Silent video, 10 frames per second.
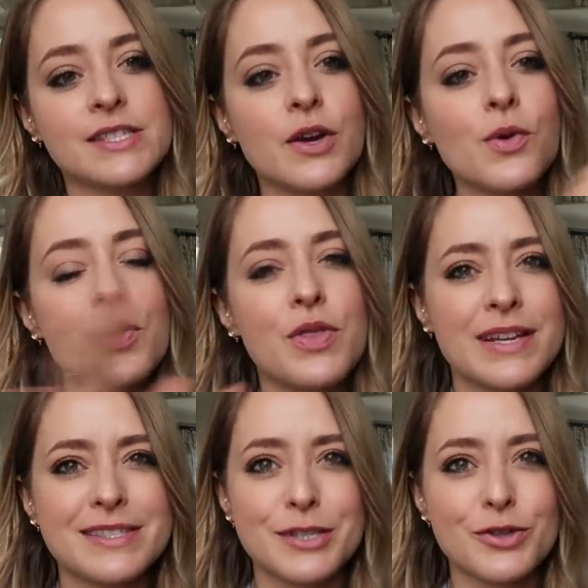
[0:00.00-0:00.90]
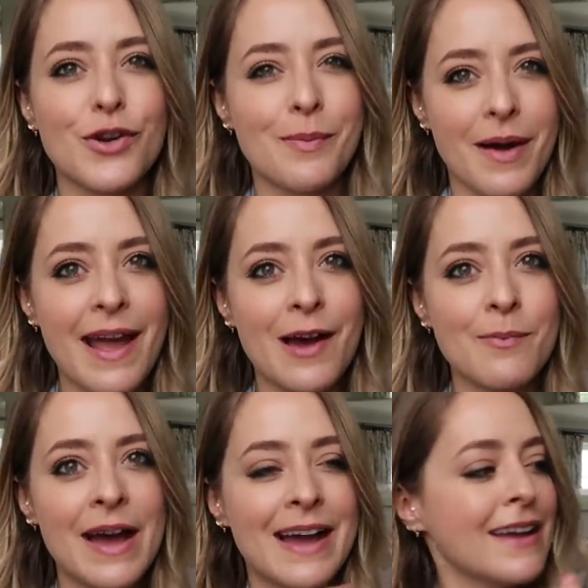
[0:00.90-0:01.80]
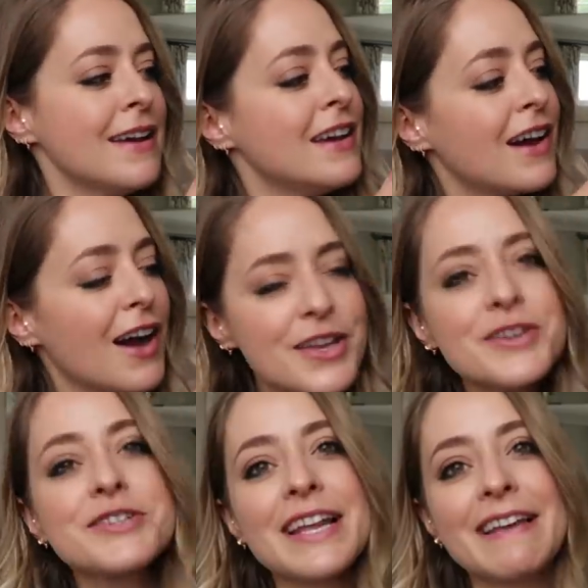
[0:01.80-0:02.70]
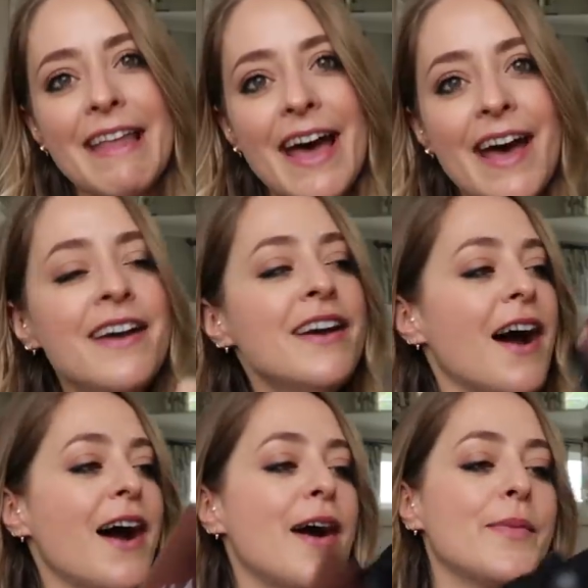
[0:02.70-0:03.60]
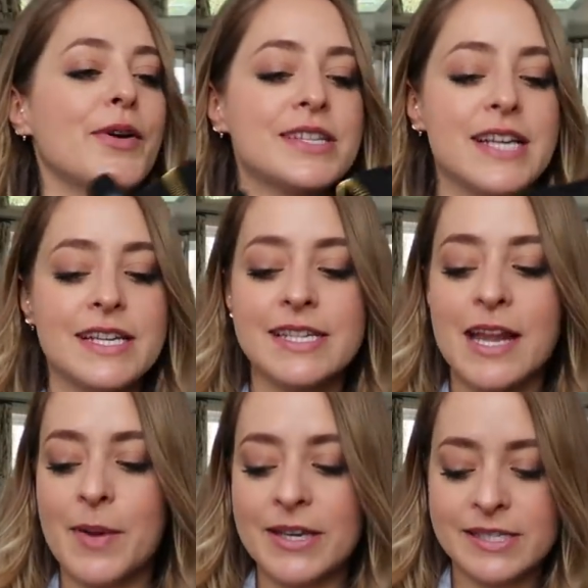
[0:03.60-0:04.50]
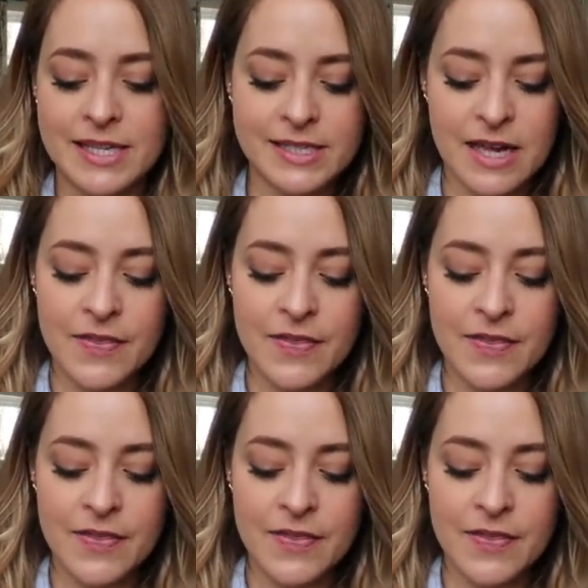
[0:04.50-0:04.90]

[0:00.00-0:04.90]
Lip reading: So all the things that you saw in my handbag are usually in there on a day-to-day basis.